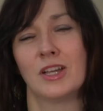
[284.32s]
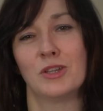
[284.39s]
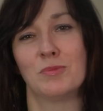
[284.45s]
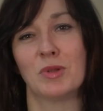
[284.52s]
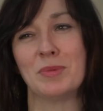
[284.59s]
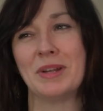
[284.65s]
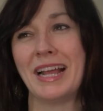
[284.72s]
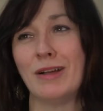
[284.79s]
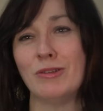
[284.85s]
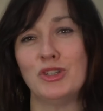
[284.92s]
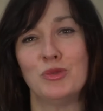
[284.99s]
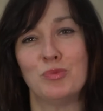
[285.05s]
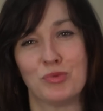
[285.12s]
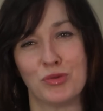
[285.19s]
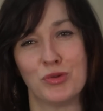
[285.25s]
But I mean, how
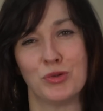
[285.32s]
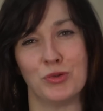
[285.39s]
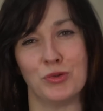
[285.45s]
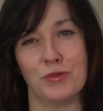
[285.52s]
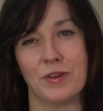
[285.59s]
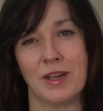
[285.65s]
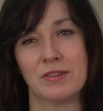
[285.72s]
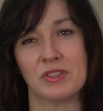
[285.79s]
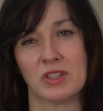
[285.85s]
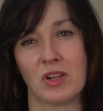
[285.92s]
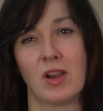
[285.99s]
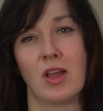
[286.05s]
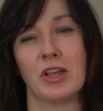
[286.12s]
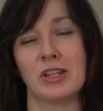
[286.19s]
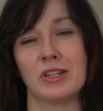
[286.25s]
does a
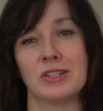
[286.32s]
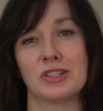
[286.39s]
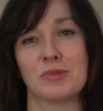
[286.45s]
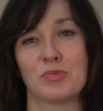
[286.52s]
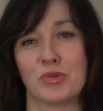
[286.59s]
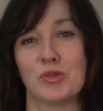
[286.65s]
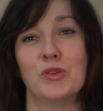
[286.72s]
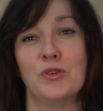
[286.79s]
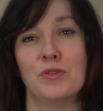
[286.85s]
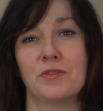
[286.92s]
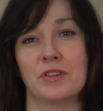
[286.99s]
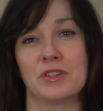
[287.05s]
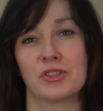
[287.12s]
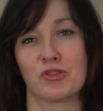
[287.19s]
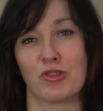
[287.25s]
client prove
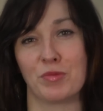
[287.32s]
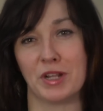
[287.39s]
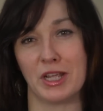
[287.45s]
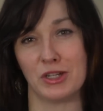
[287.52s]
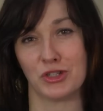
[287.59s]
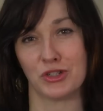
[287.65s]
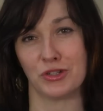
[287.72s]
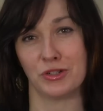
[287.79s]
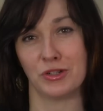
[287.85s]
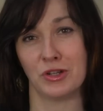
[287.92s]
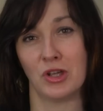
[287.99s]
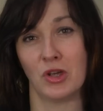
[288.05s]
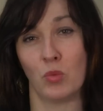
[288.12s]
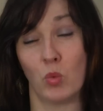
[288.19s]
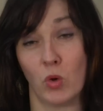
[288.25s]
that discrimination
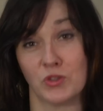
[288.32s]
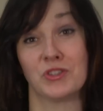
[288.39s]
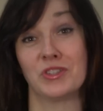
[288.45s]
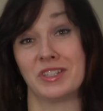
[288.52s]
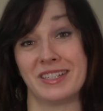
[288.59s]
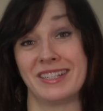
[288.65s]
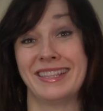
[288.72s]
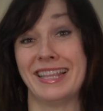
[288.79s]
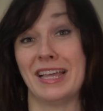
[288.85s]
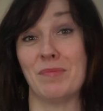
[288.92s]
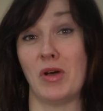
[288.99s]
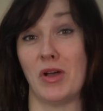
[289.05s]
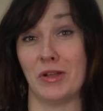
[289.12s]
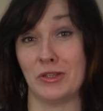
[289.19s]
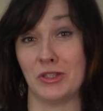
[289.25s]
wasn't in their
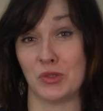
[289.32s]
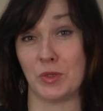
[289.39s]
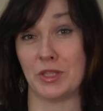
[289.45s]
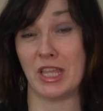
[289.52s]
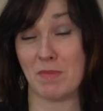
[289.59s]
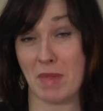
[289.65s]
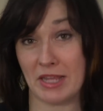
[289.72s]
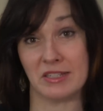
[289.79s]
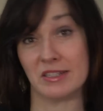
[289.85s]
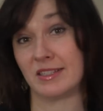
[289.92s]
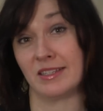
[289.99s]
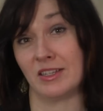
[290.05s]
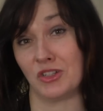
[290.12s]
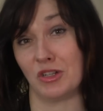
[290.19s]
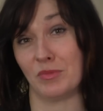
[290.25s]
minds when they made a
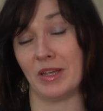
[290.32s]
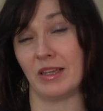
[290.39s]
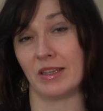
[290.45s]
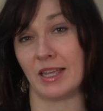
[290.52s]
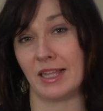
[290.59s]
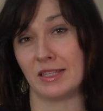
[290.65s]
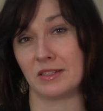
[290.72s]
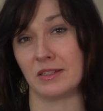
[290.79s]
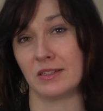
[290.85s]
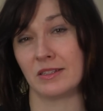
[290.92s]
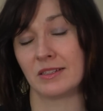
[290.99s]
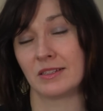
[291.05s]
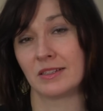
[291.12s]
decision about a candidate?